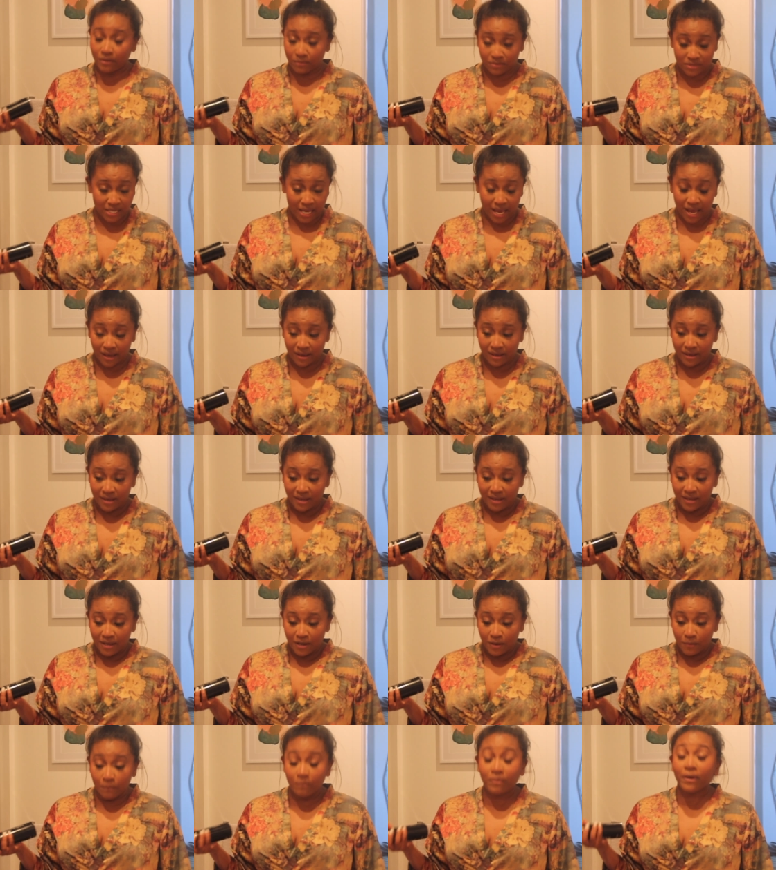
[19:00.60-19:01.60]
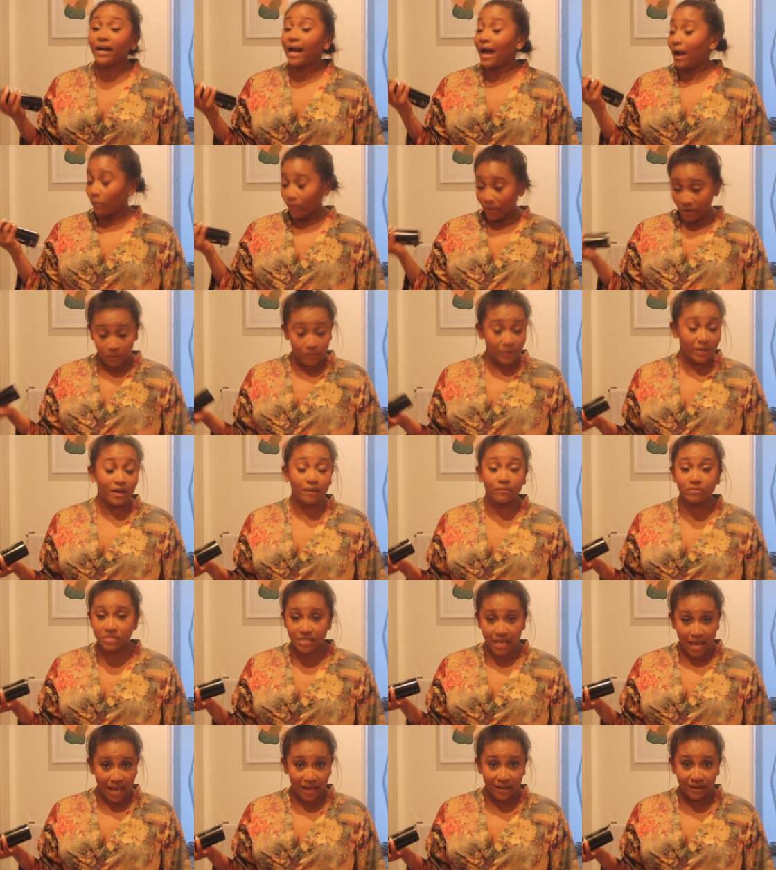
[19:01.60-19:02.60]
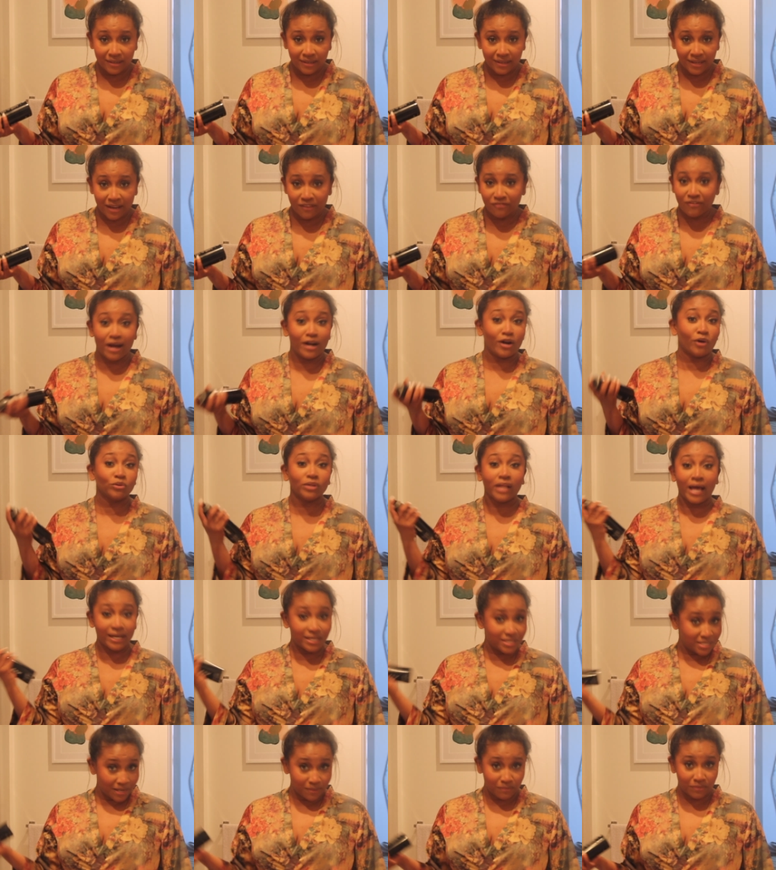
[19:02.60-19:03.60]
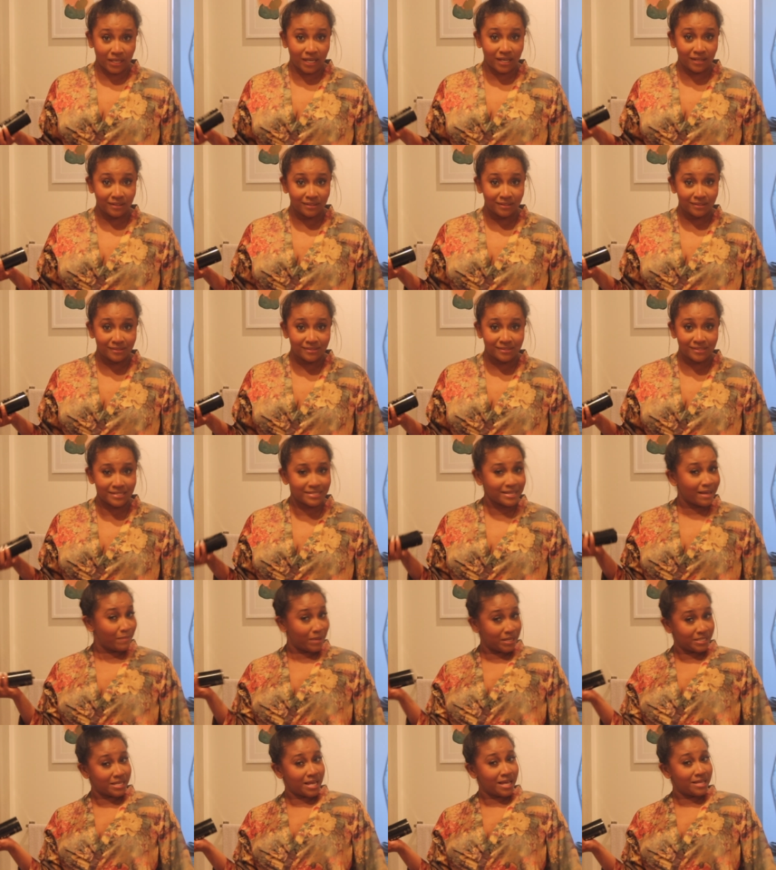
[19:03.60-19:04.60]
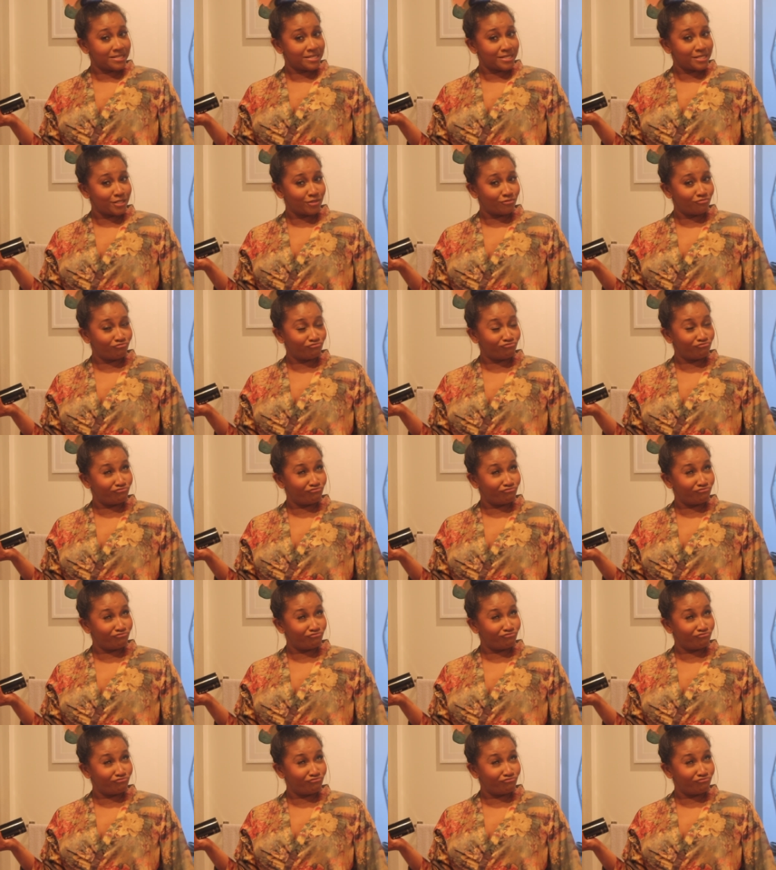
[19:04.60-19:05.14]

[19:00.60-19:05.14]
upset. But I will be upset if I don't like something. Does that make sense?